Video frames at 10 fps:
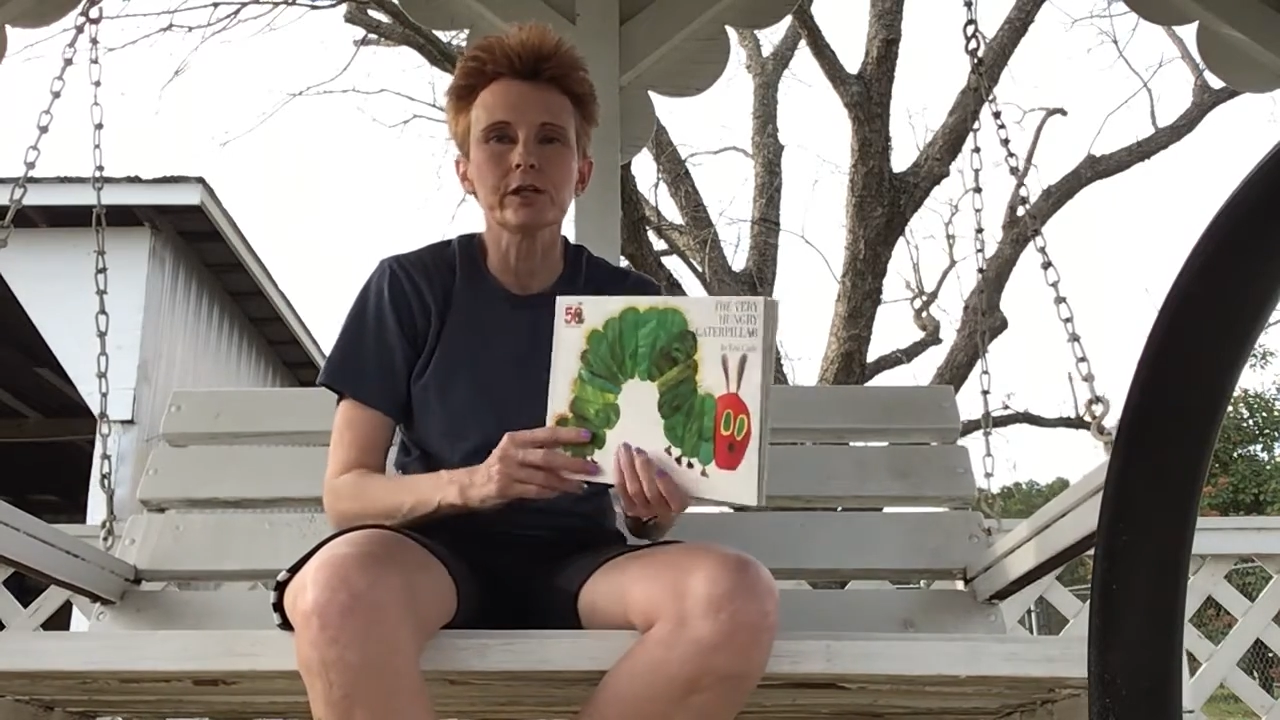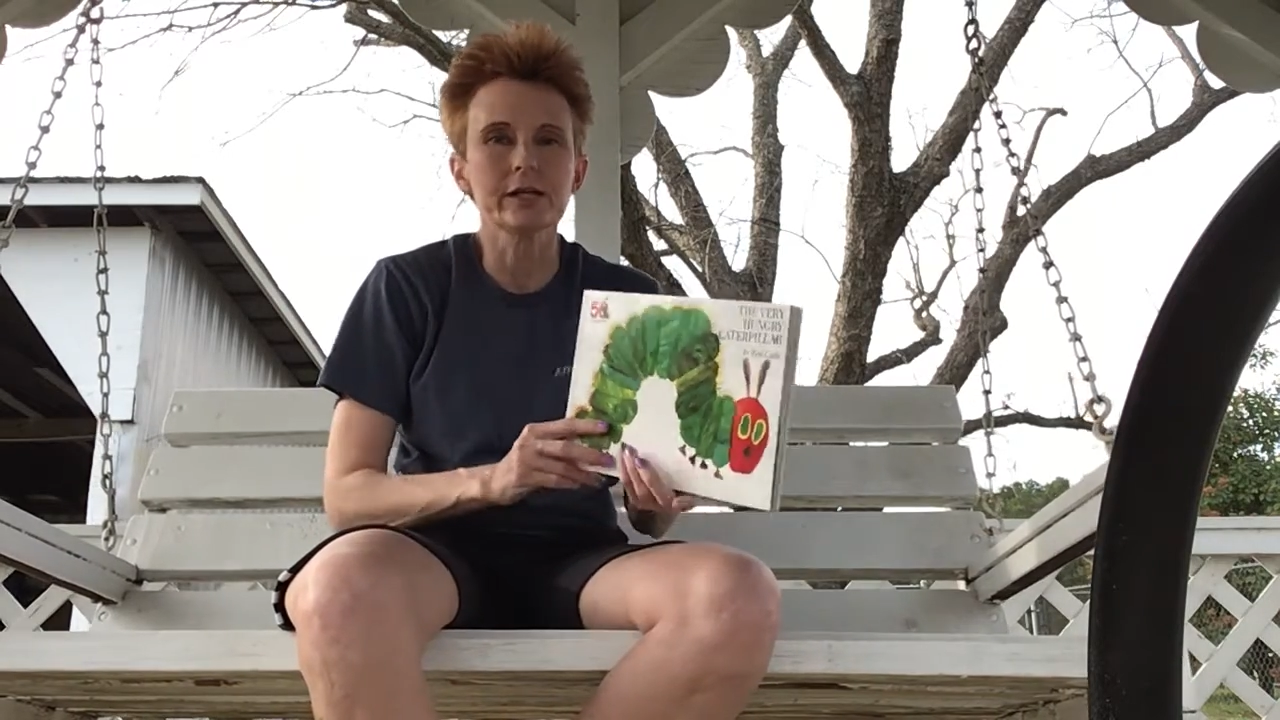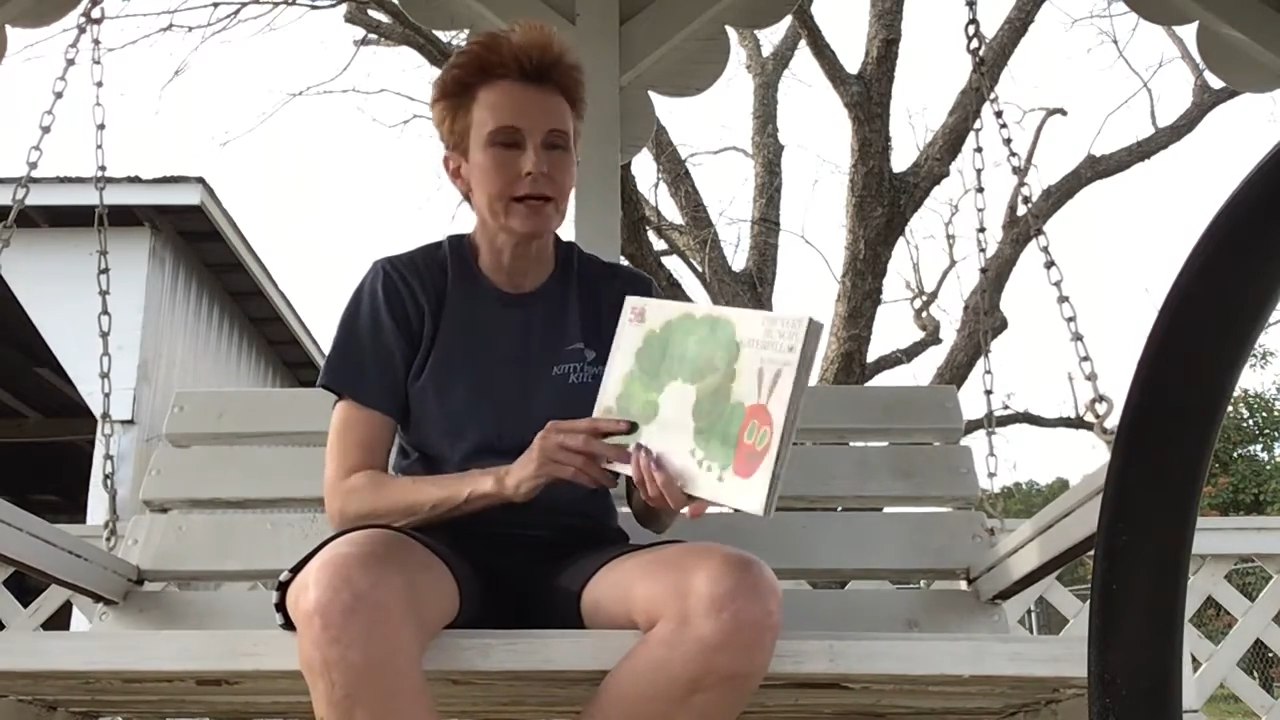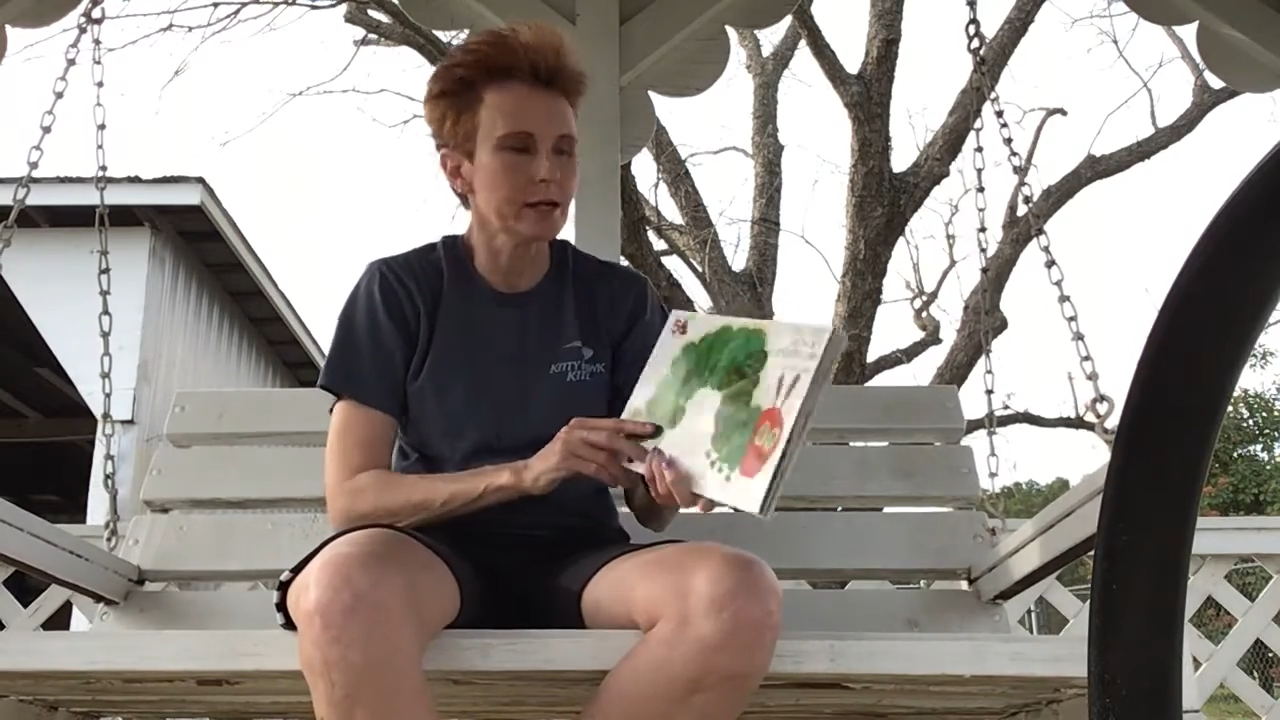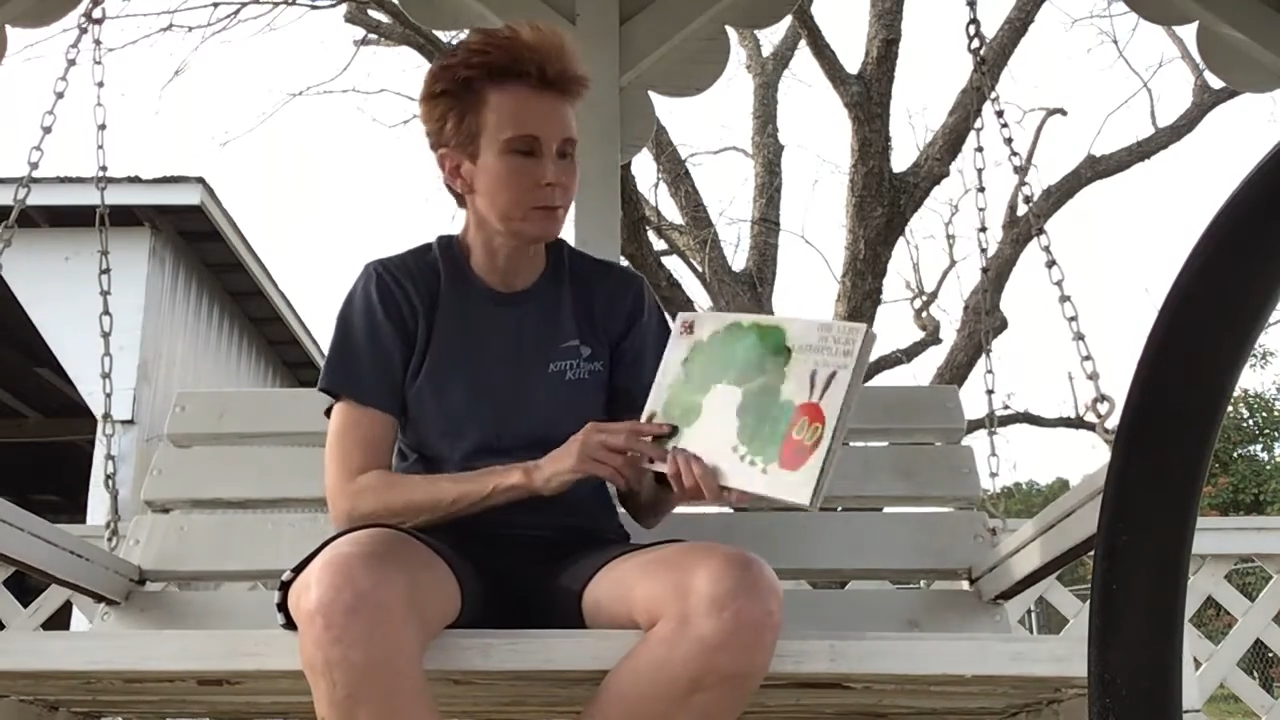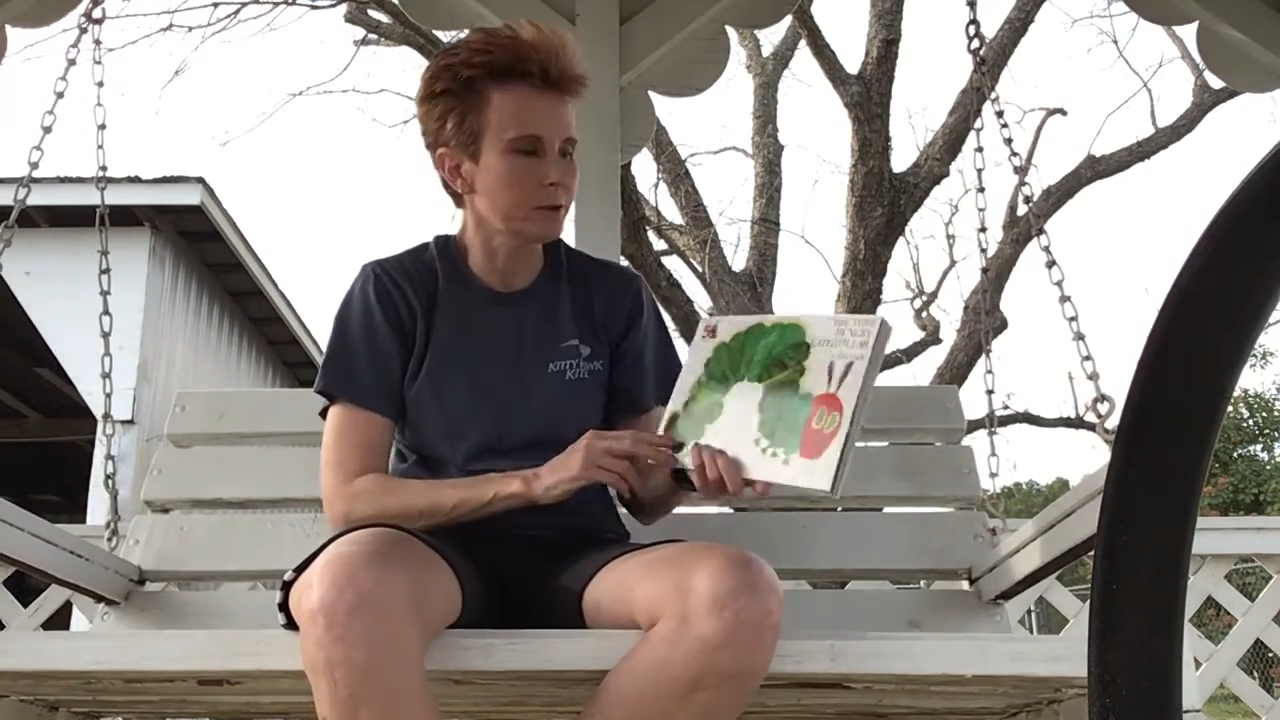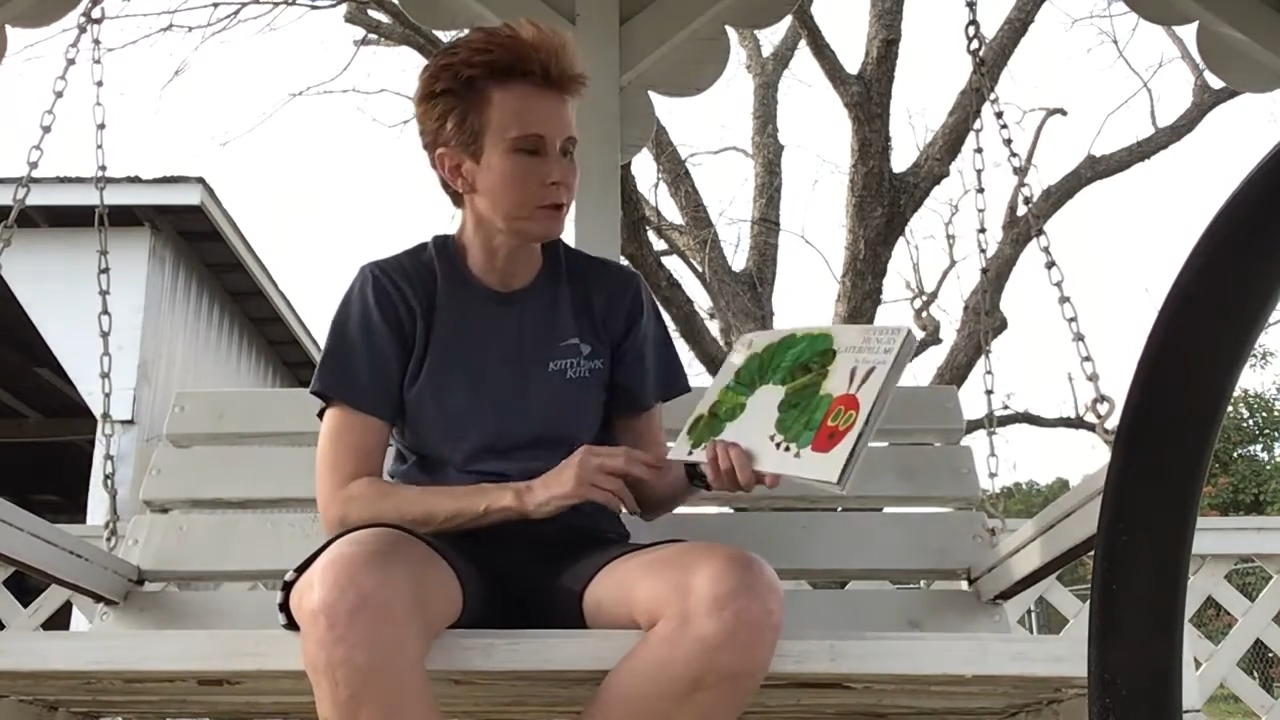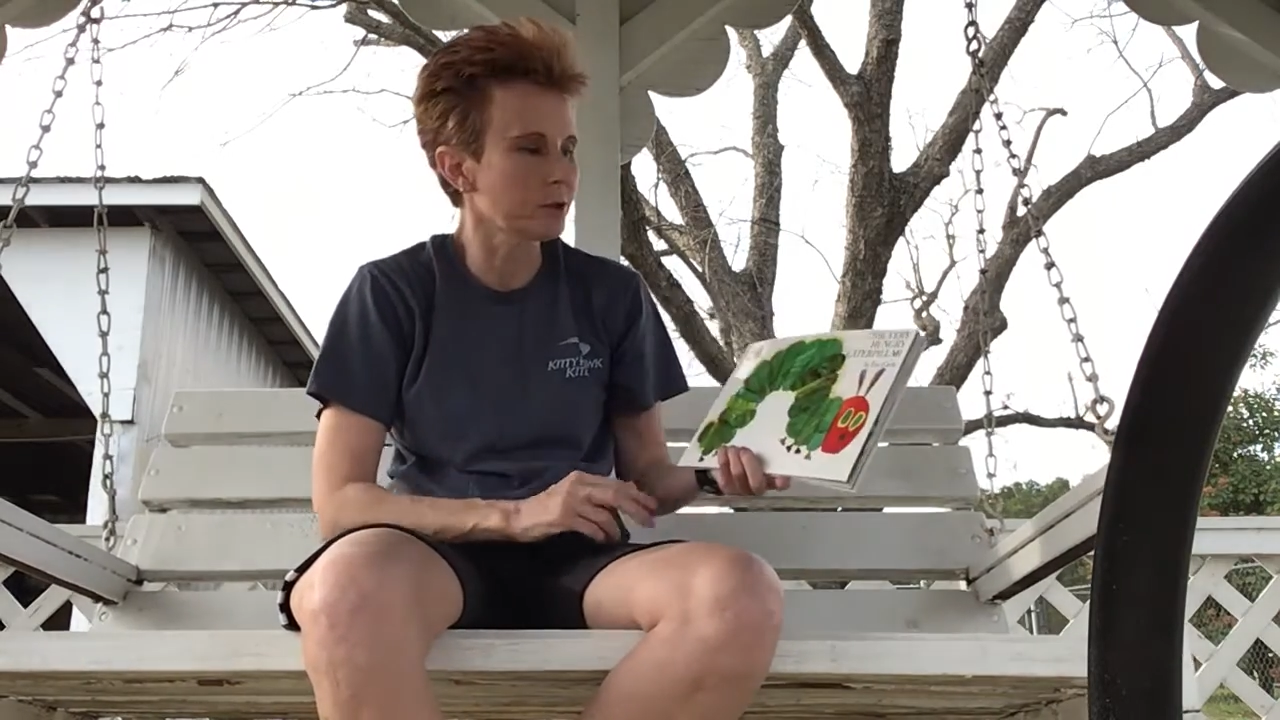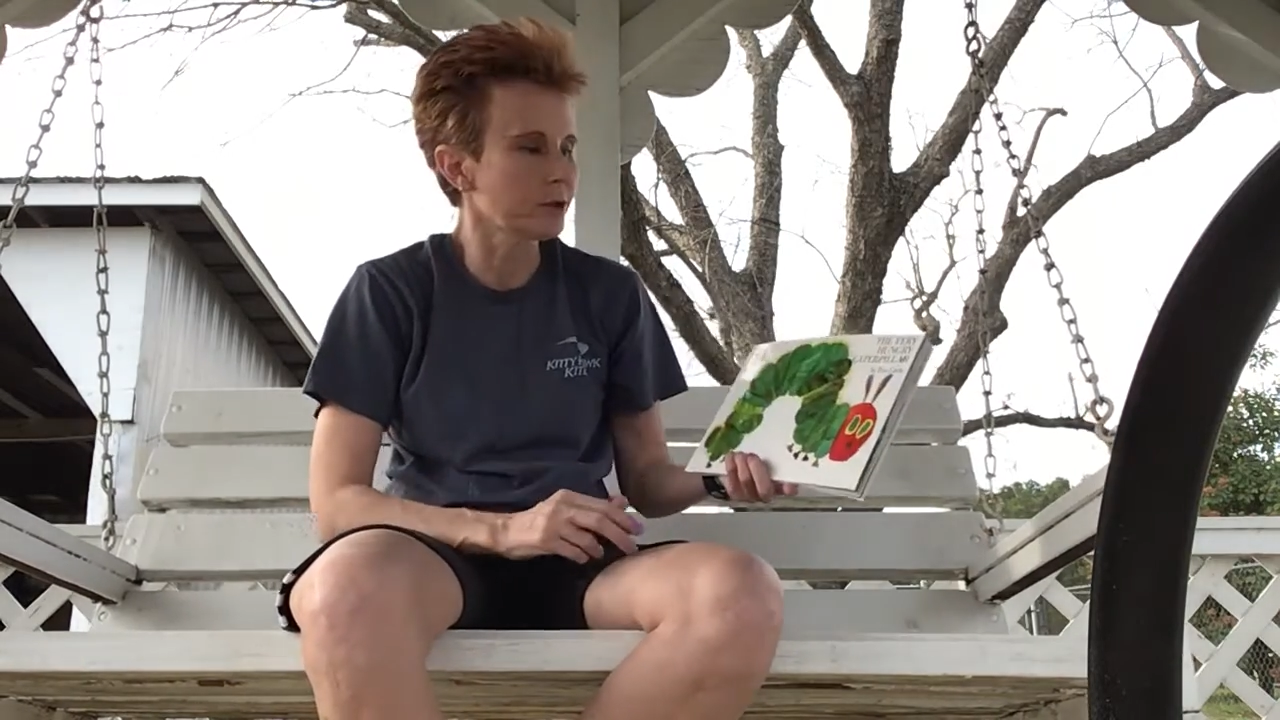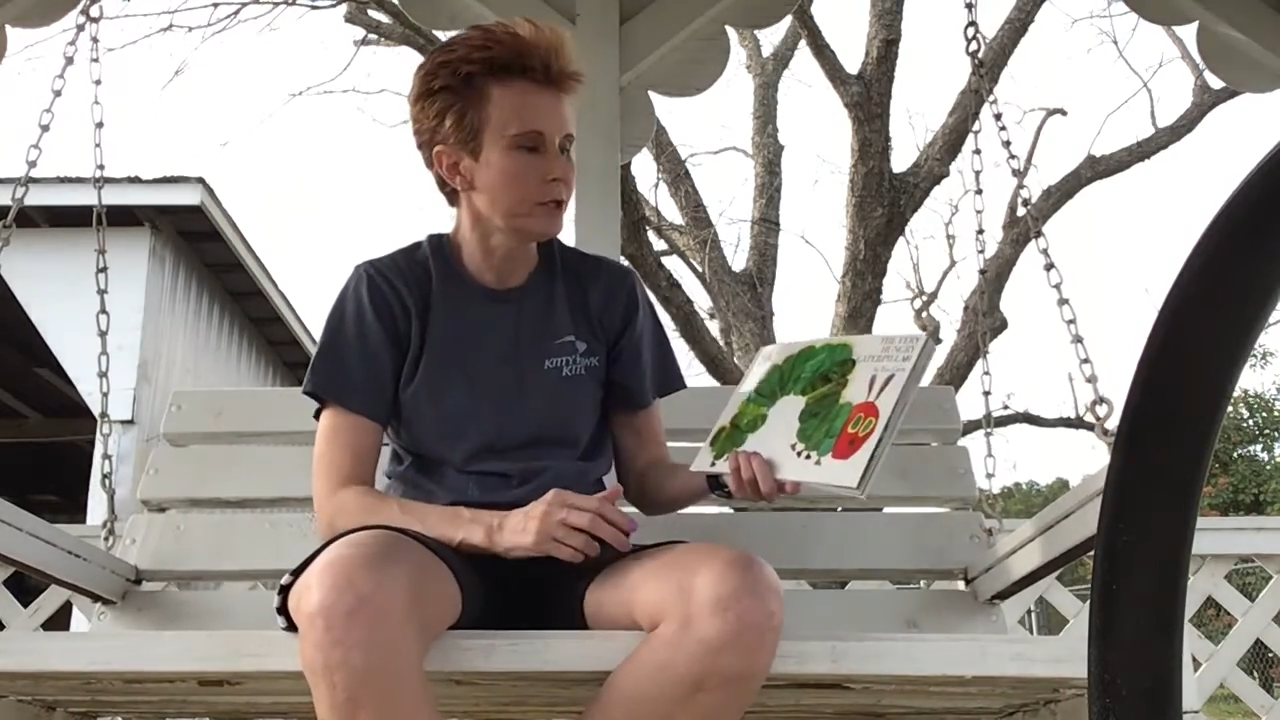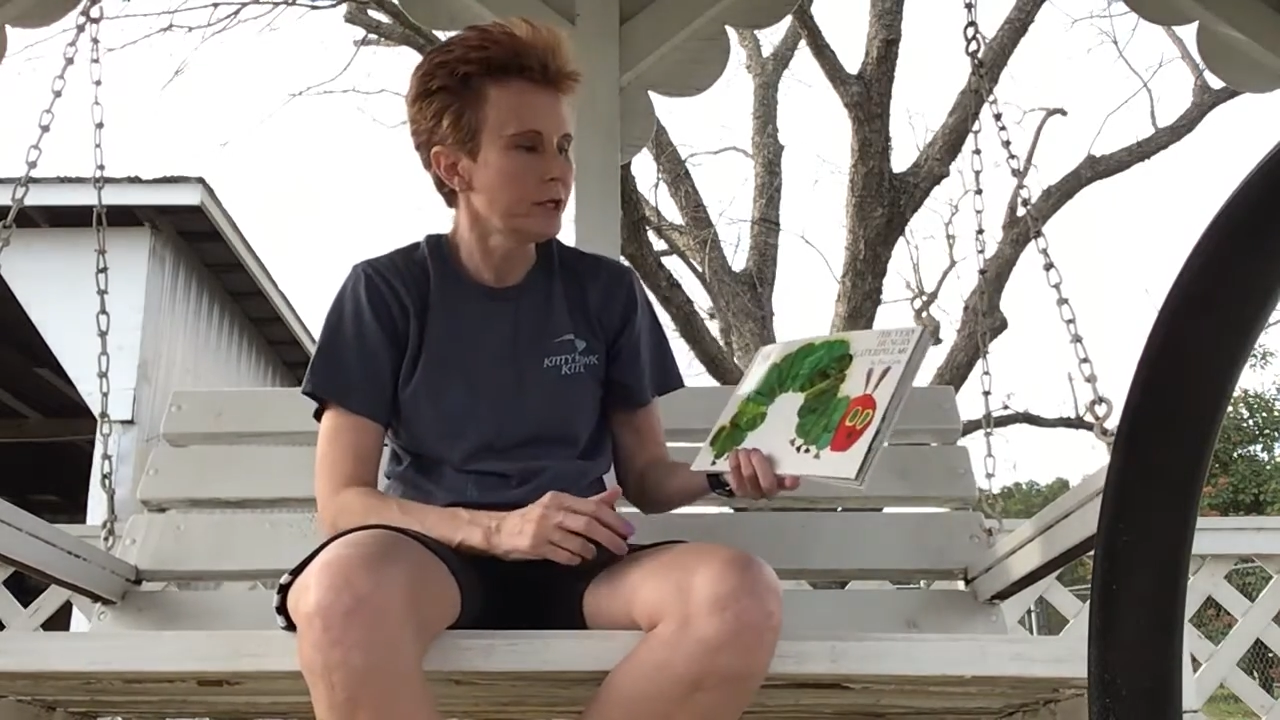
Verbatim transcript: Caterpillar.